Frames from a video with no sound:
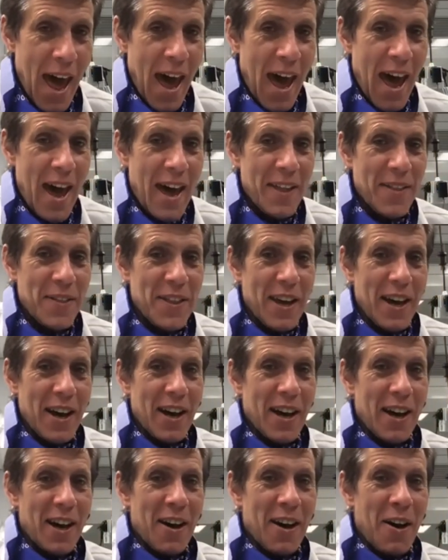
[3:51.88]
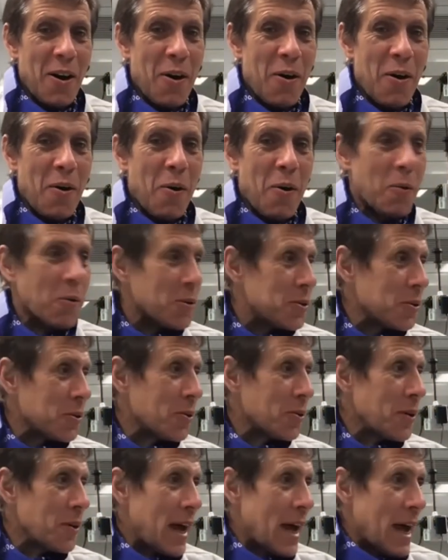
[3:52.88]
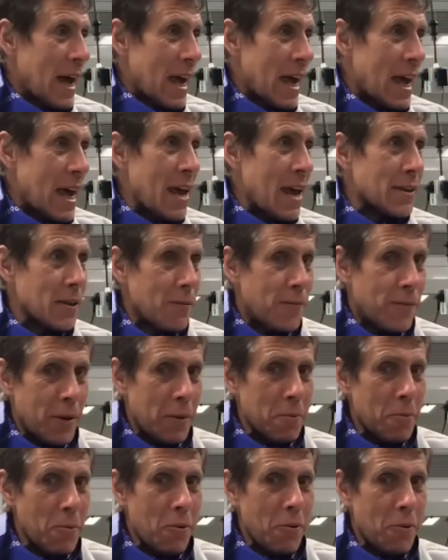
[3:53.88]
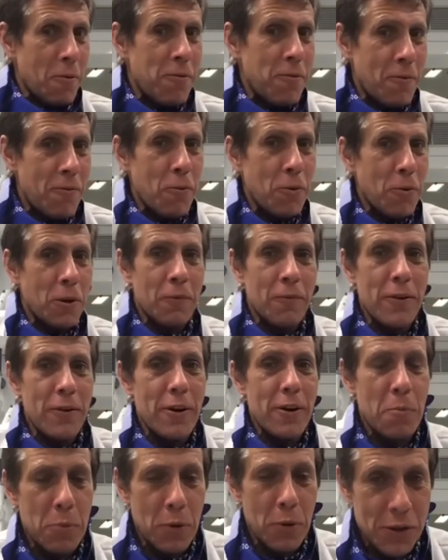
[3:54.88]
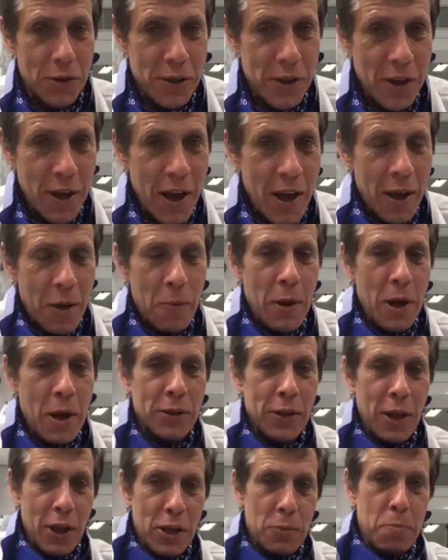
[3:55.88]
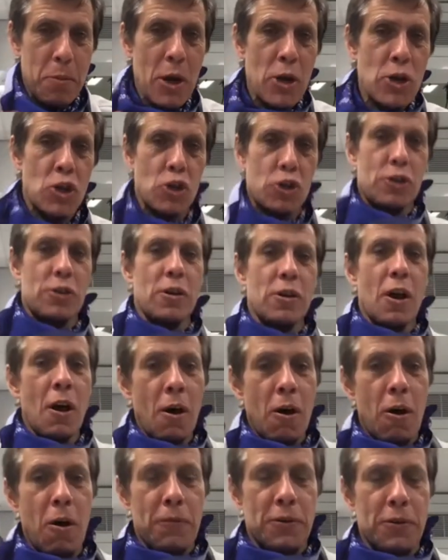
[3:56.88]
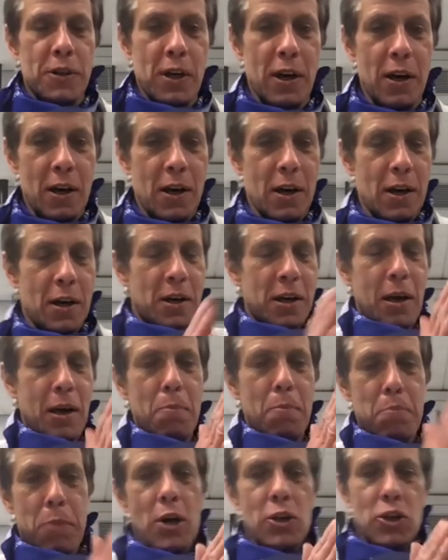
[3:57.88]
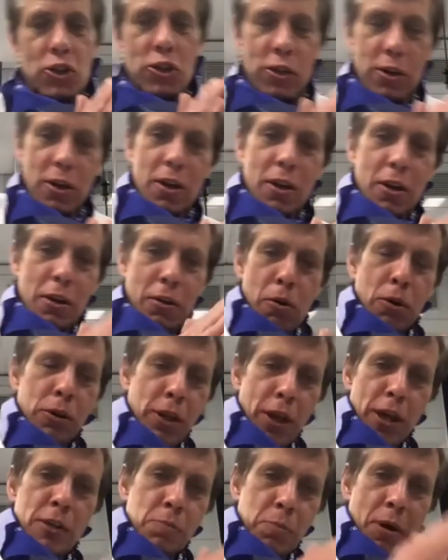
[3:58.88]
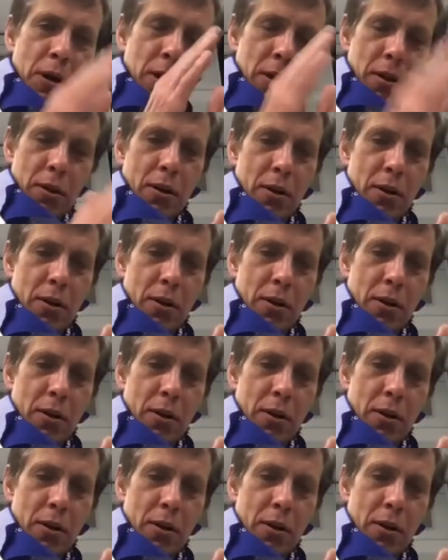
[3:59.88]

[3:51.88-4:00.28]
And also in the framework of fungal variables, we attach patches of the hemp pads colonized by